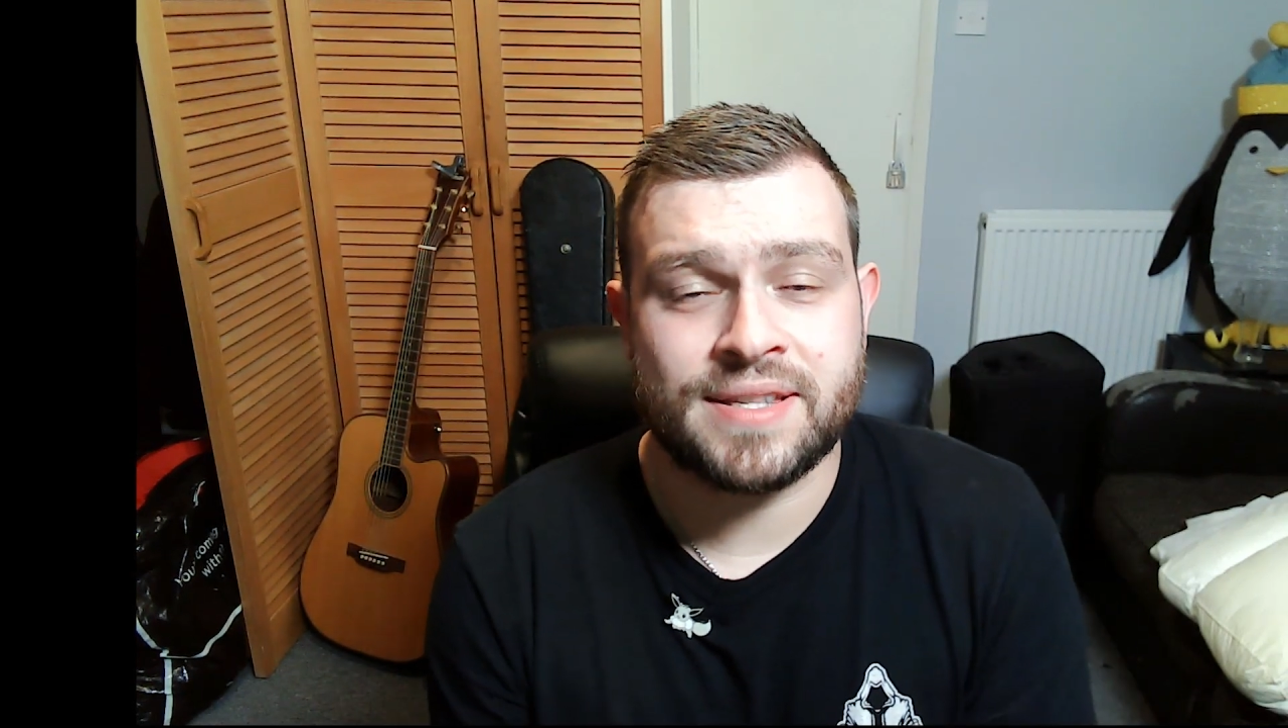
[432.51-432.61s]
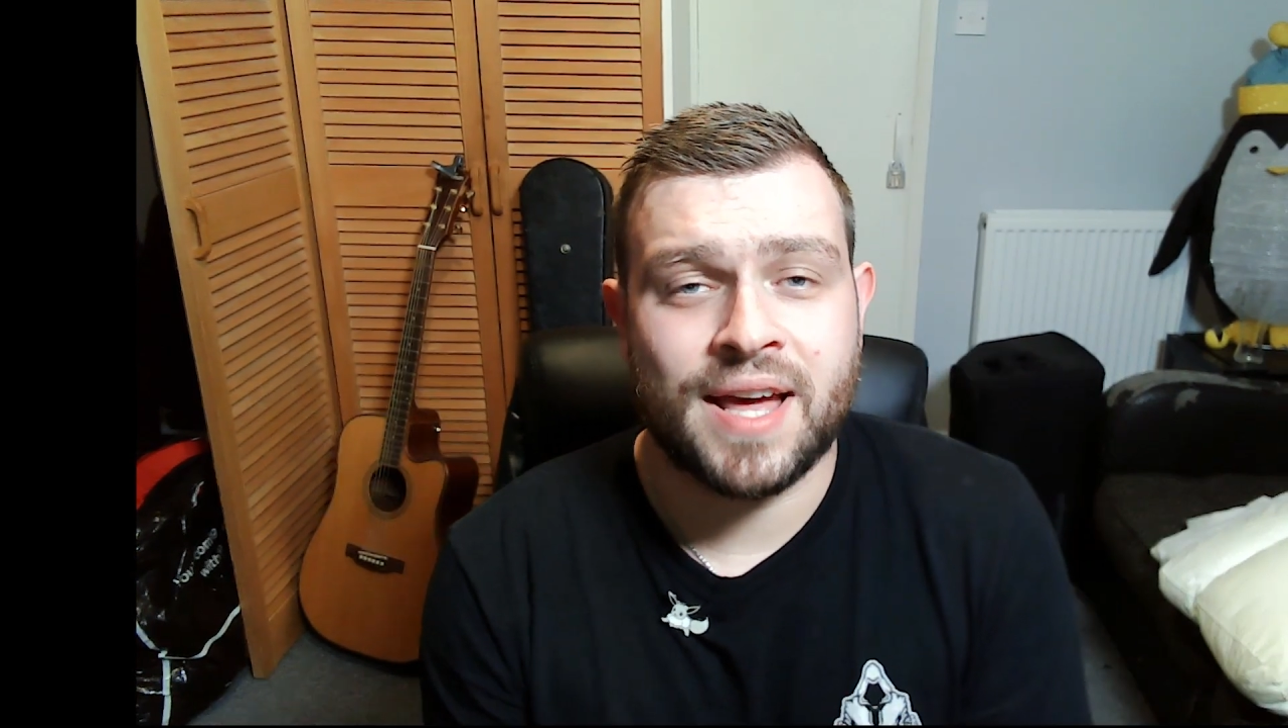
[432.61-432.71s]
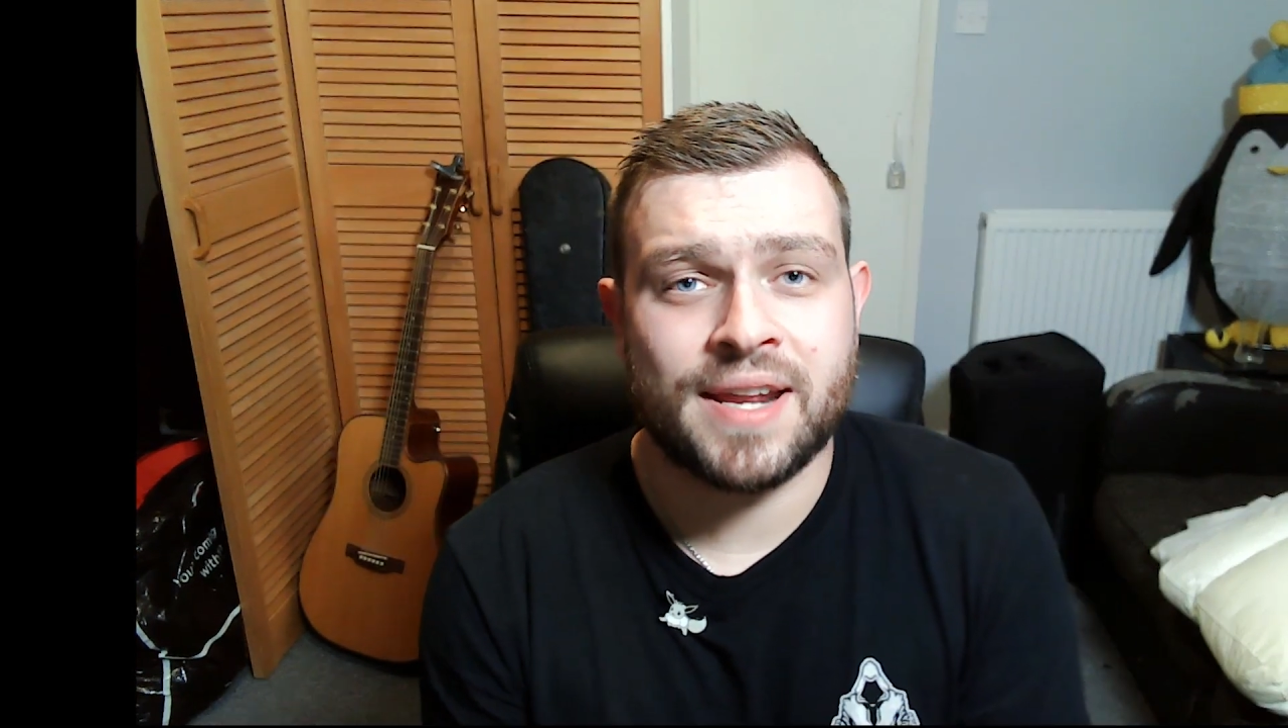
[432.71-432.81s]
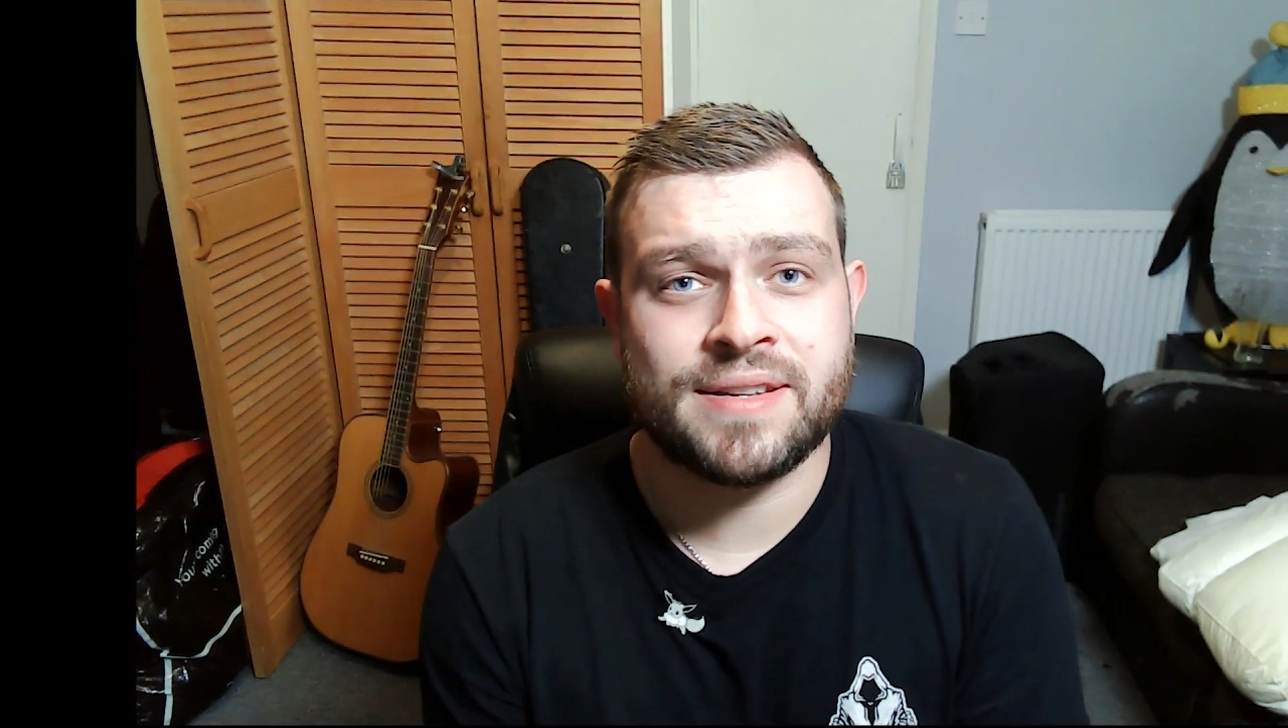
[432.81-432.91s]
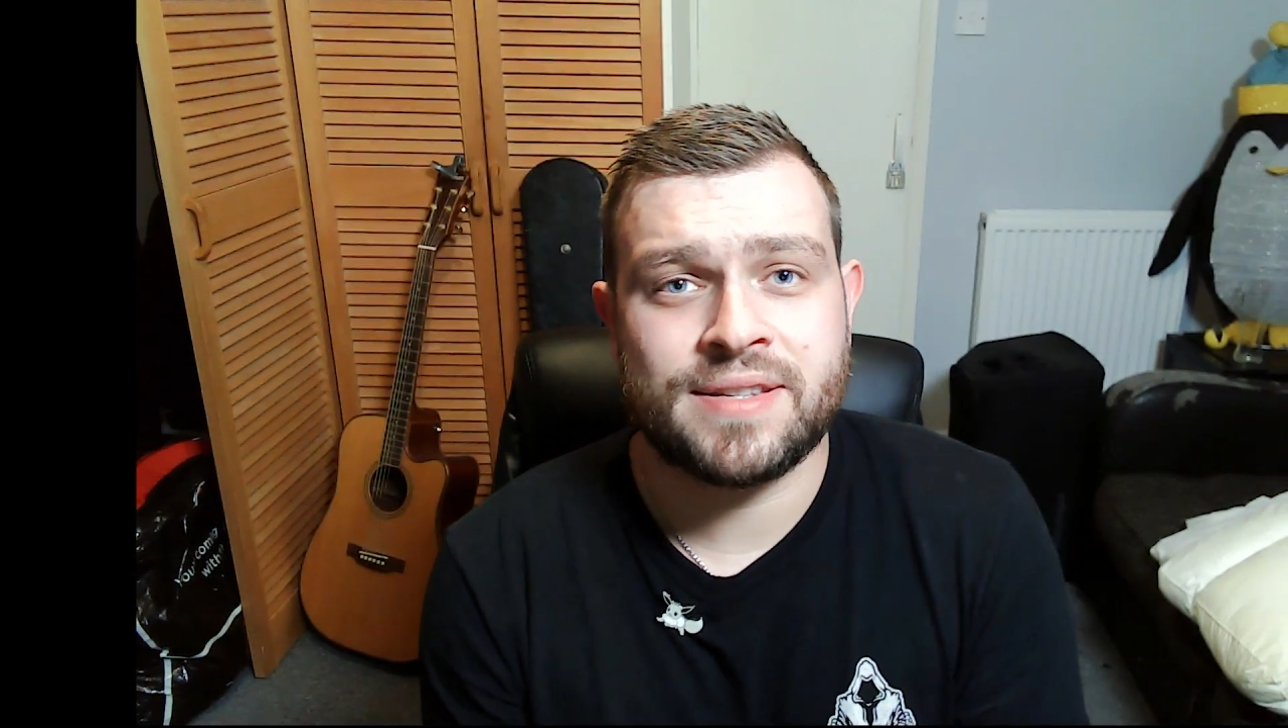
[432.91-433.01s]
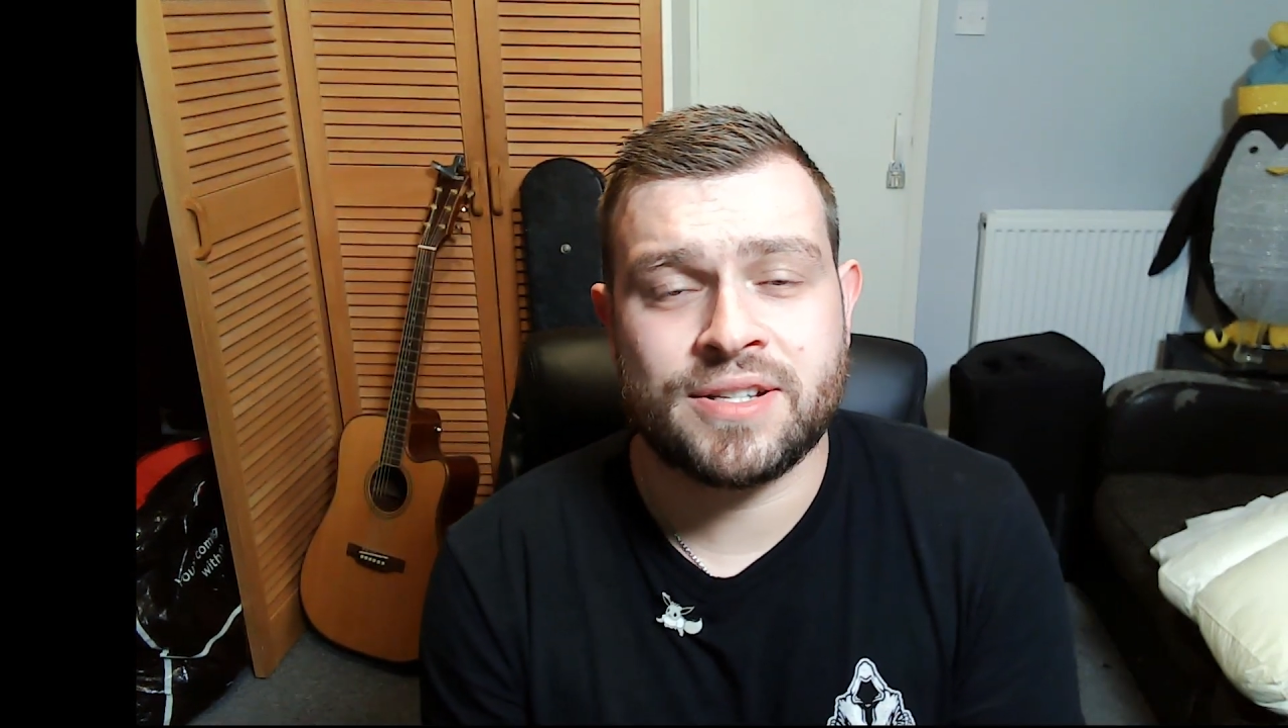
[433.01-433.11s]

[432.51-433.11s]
That is the